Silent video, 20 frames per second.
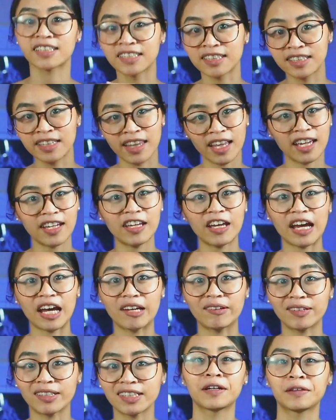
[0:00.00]
There you
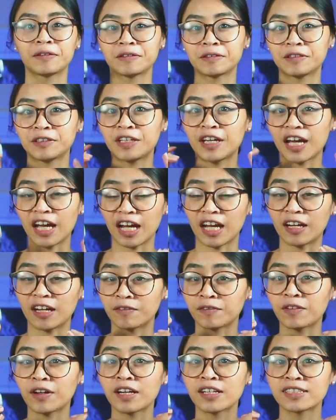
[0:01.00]
have it. You
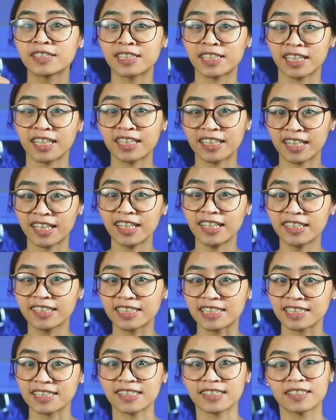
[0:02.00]
have
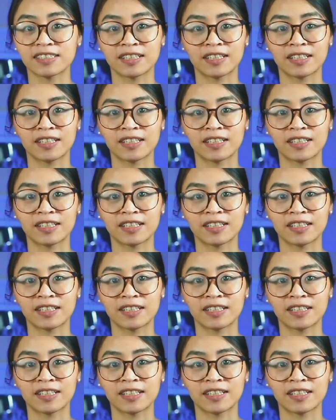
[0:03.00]
techniques,